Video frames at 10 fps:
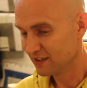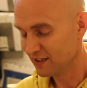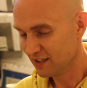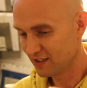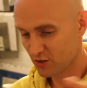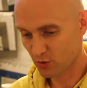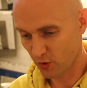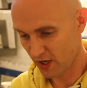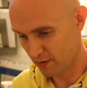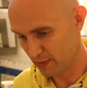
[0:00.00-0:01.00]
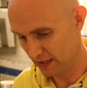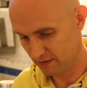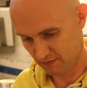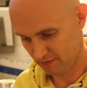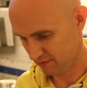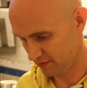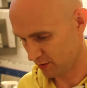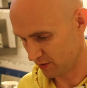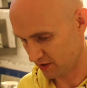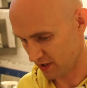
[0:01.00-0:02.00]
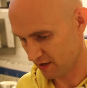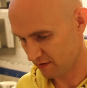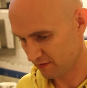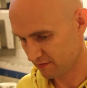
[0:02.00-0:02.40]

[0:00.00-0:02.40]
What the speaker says: a square about, what would I say,